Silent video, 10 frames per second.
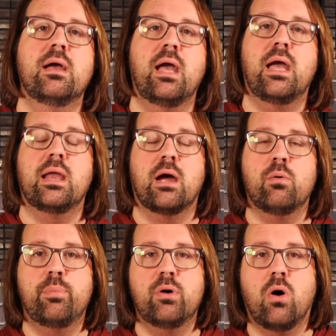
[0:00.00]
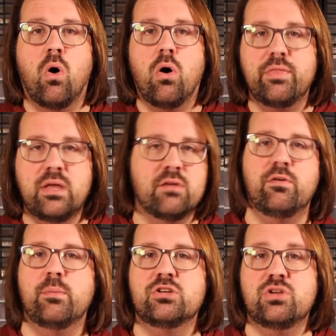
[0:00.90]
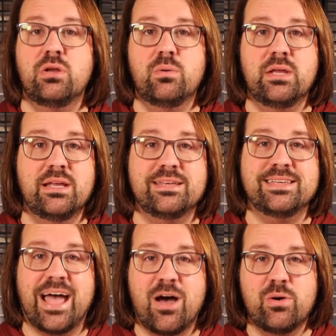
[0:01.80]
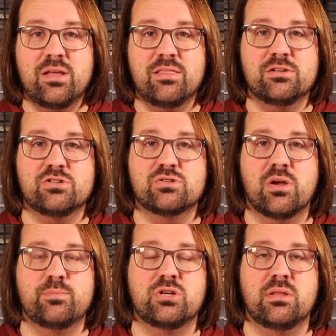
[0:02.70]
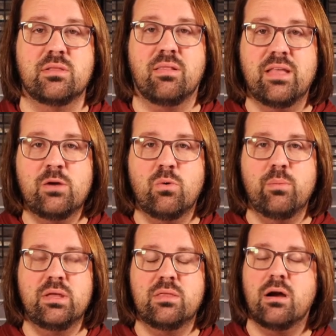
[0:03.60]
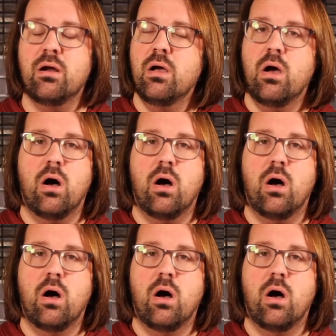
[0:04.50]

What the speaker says: and I will put all the information you need down in the description. The link will be there.